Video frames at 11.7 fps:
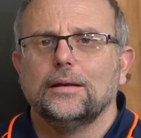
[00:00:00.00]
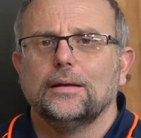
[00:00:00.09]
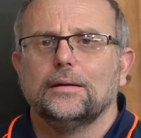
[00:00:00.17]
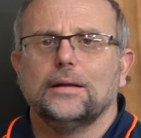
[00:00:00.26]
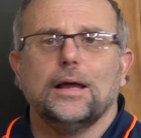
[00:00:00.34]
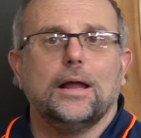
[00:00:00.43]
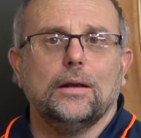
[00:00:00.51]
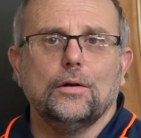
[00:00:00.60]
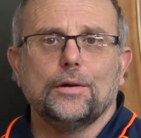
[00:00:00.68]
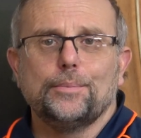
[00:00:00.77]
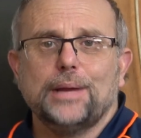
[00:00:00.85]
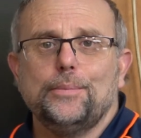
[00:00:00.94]
Now a lot
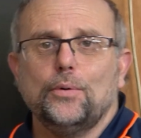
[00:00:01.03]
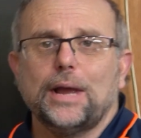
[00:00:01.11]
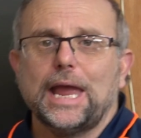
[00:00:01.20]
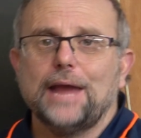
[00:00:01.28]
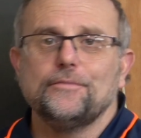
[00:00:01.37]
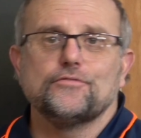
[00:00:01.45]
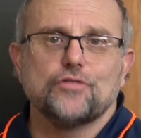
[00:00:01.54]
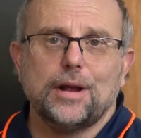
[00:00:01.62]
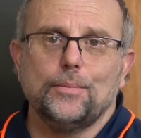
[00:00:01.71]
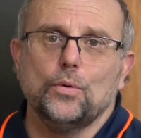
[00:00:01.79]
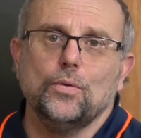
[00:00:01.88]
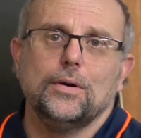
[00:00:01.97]
of people have
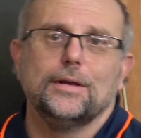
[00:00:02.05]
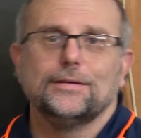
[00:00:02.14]
trouble